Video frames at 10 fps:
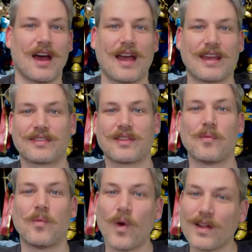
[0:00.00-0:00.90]
I get
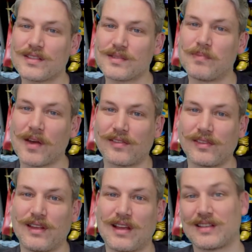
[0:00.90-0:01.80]
them once
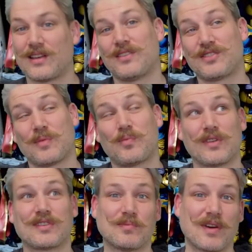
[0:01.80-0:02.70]
monthly because I only ship
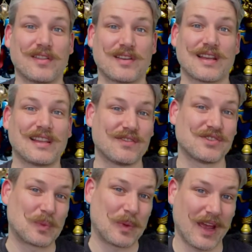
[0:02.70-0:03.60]
once a month because I live
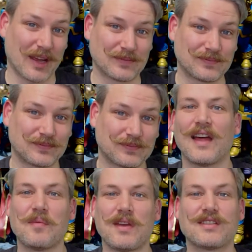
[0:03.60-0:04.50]
in Japan.
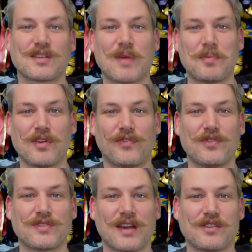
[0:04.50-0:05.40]
That means there might be a
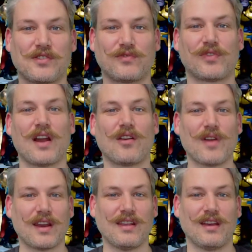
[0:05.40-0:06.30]
few titles you've read
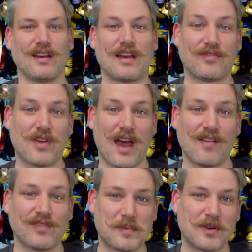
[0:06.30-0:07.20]
already. If you
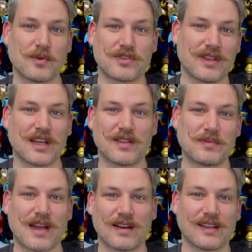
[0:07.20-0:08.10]
have, let me know what you think of
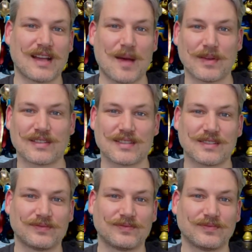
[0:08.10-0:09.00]
them down in the comments.